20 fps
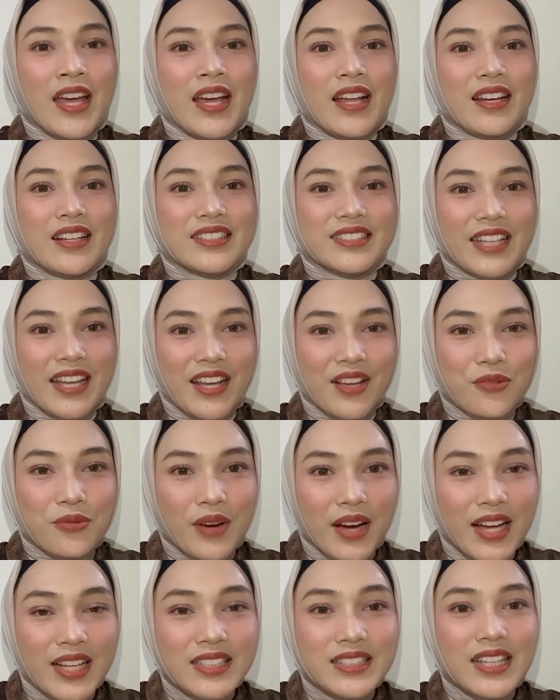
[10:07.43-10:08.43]
The second
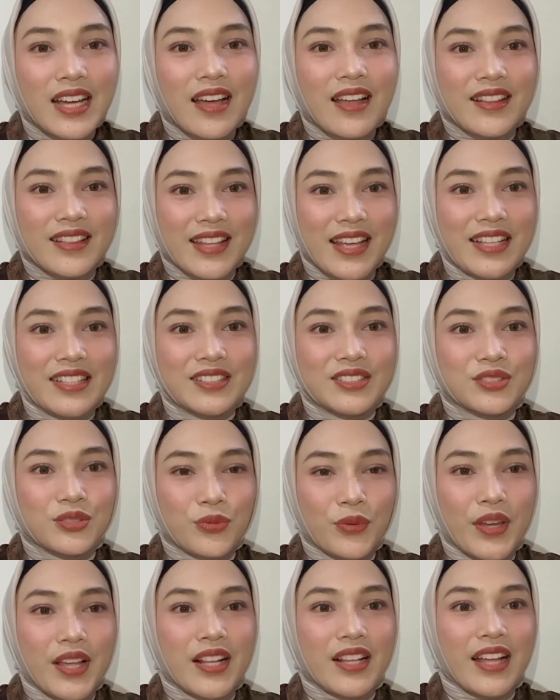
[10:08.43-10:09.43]
one, tests
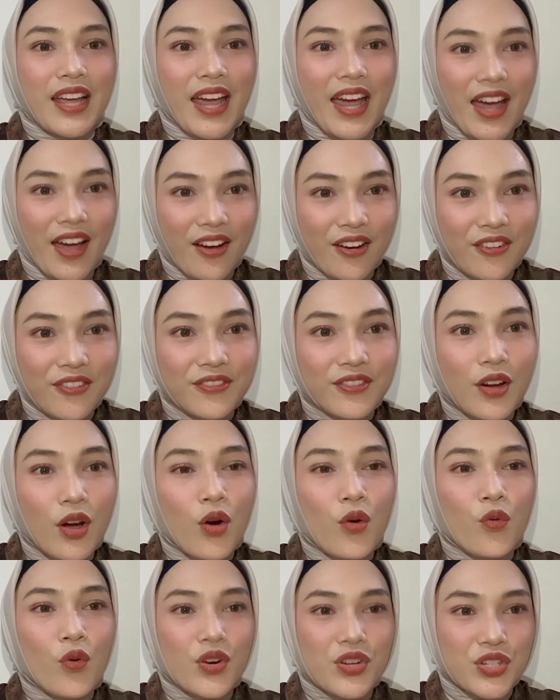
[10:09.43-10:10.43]
will have
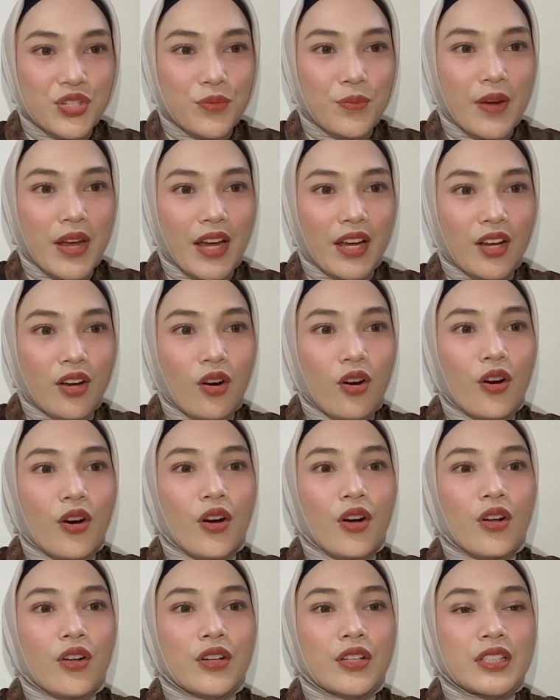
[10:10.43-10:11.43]
washback
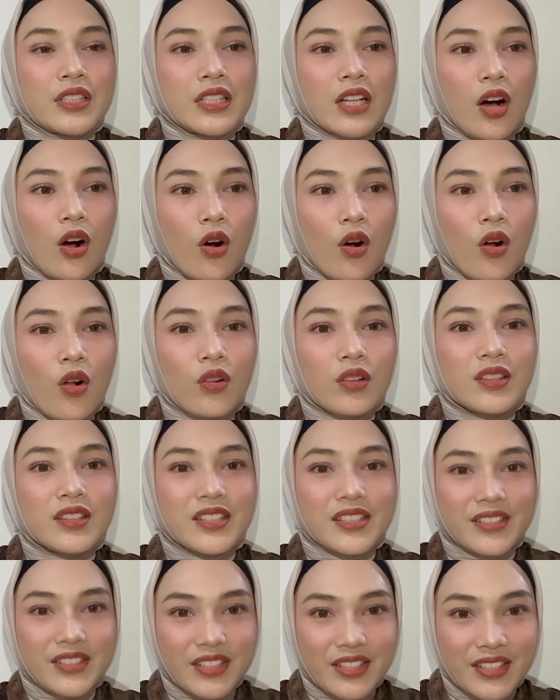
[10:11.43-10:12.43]
on all
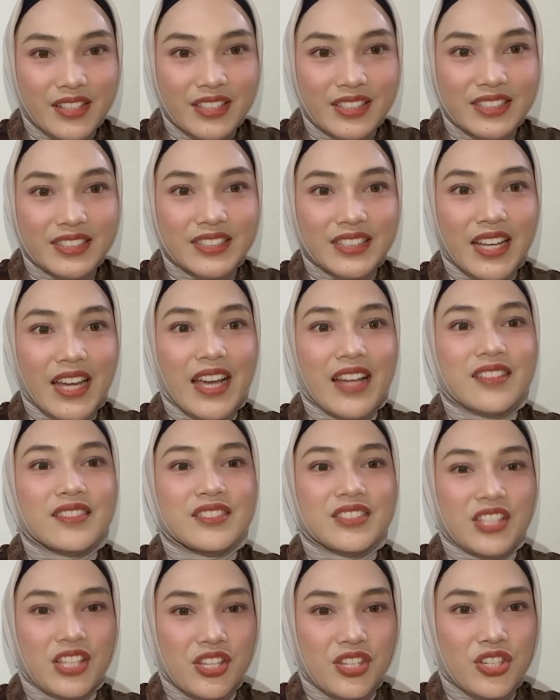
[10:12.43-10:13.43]
learners and
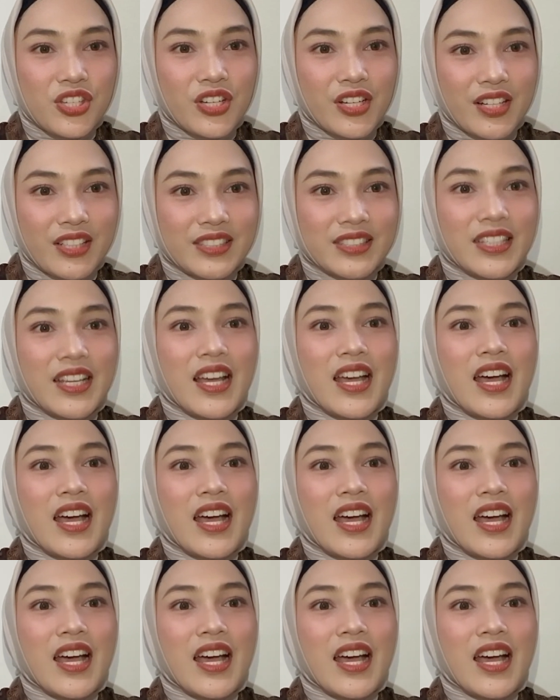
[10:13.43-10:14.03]
teachers.